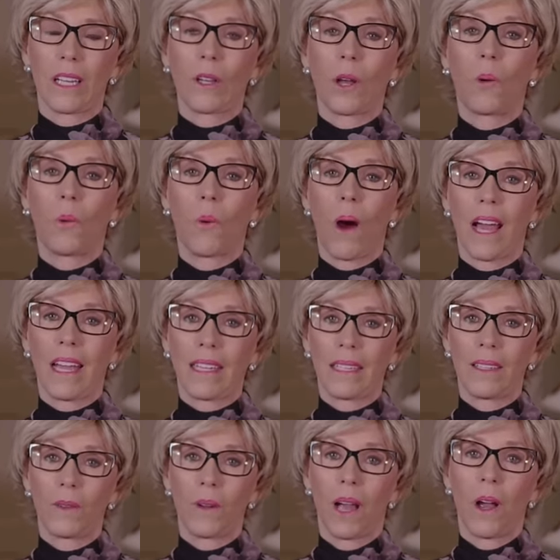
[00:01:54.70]
in Hawaii
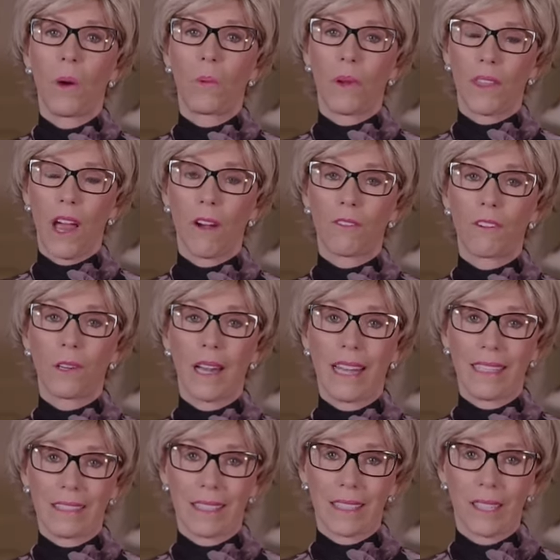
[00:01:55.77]
with our
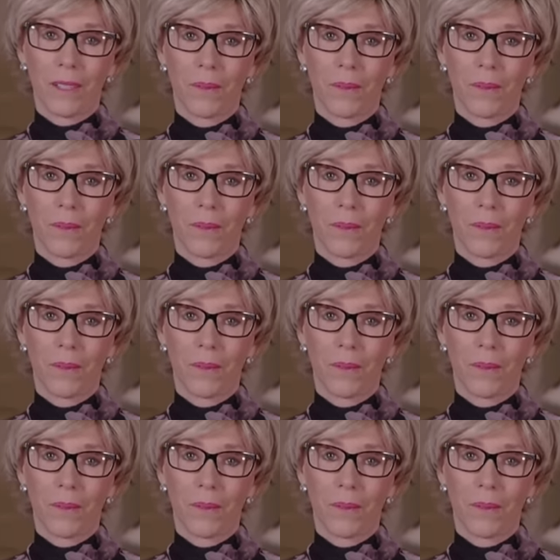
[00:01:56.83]
friends.